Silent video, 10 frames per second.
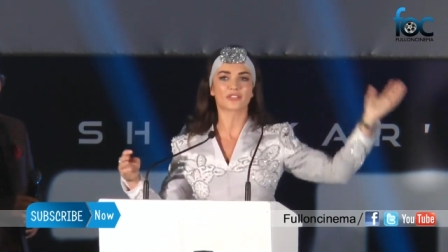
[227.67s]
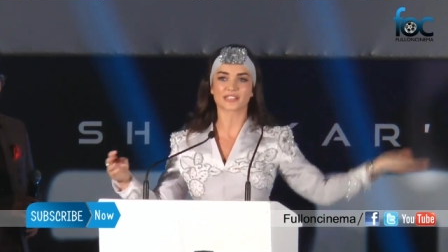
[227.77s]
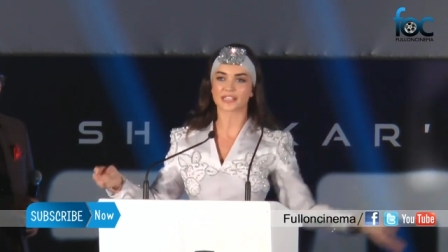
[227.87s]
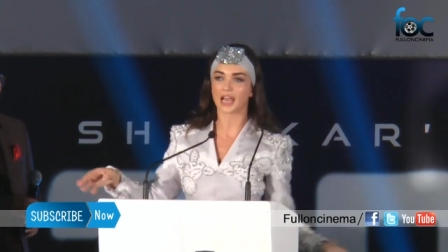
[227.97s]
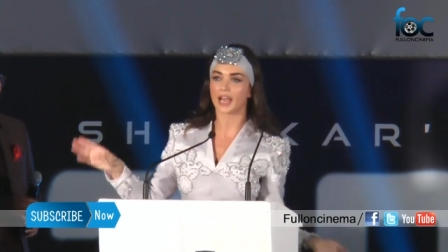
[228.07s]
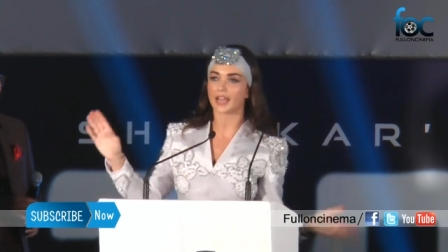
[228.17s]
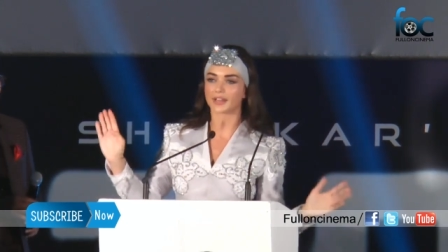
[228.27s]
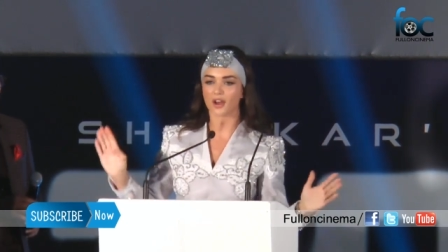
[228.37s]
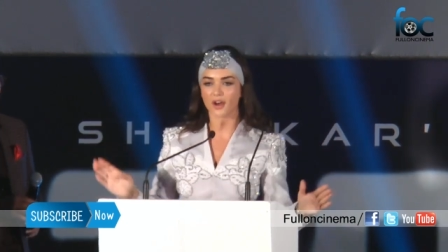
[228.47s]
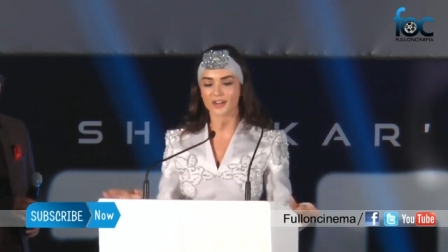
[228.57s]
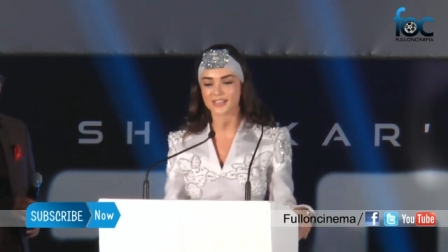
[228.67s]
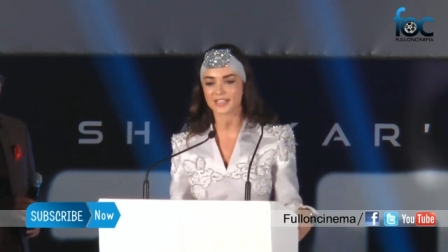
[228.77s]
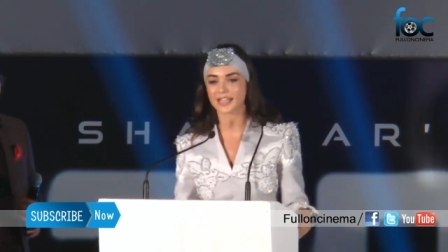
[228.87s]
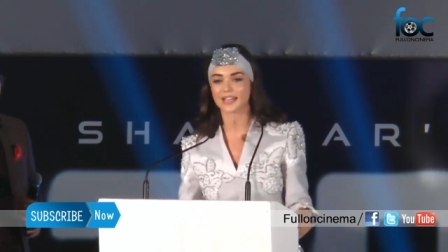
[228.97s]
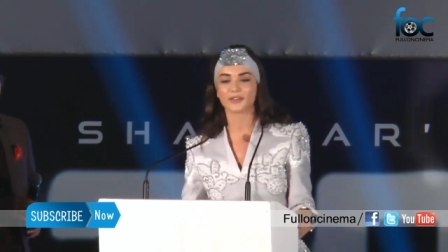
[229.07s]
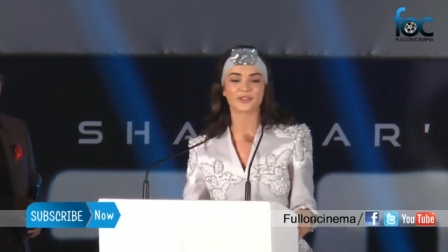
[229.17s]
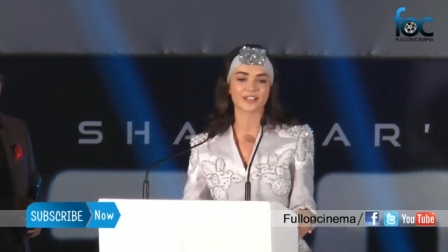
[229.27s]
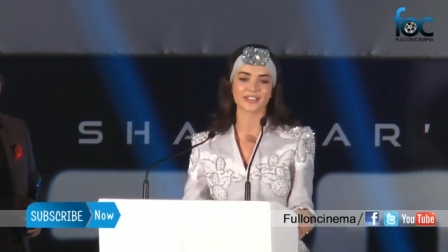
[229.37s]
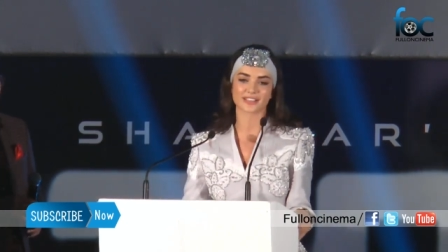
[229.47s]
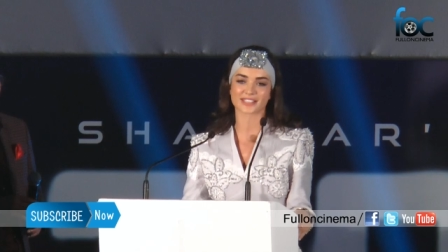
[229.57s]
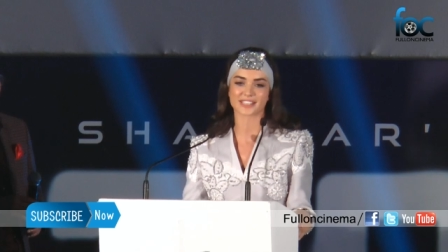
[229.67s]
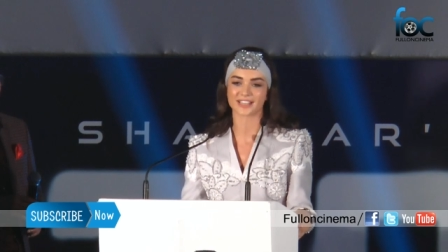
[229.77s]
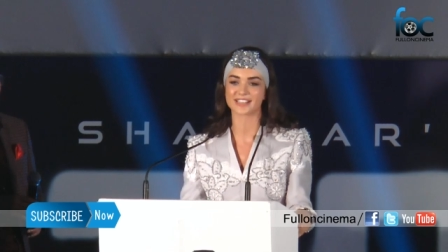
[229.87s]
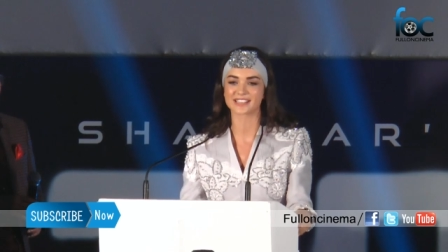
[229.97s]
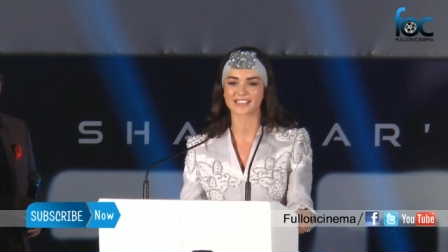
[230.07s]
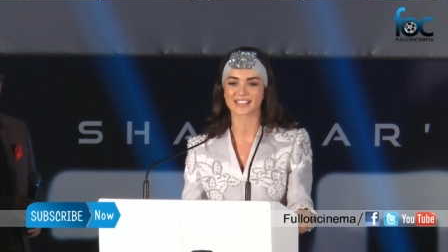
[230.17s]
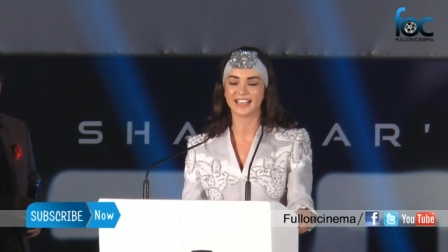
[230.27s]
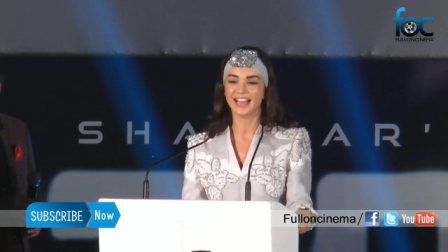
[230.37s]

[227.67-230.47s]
the sky and harnessing and all the, the stunts.